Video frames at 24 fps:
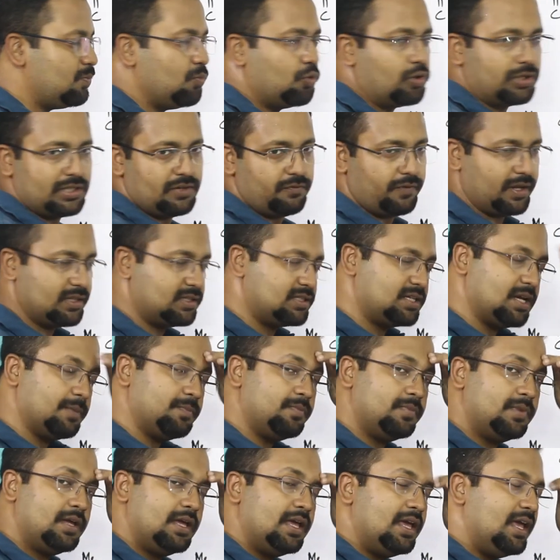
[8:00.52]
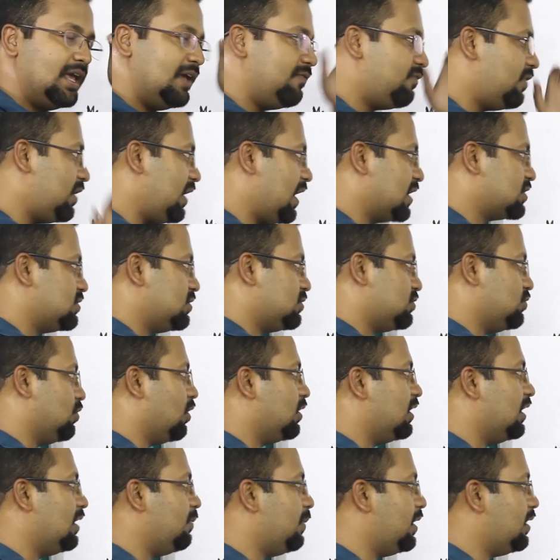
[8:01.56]
in more than one step. If a reaction is
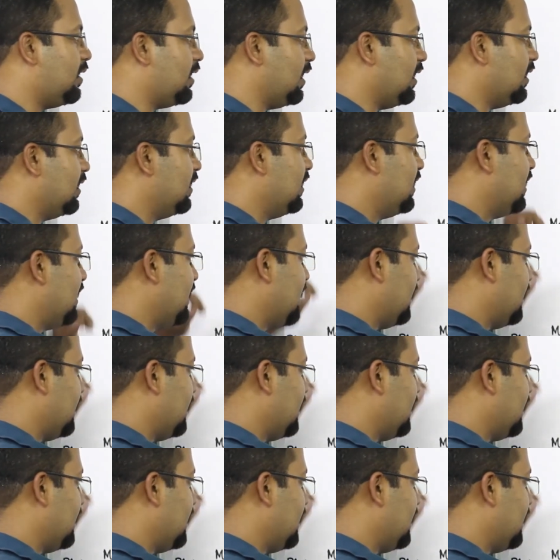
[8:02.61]
non-elementary,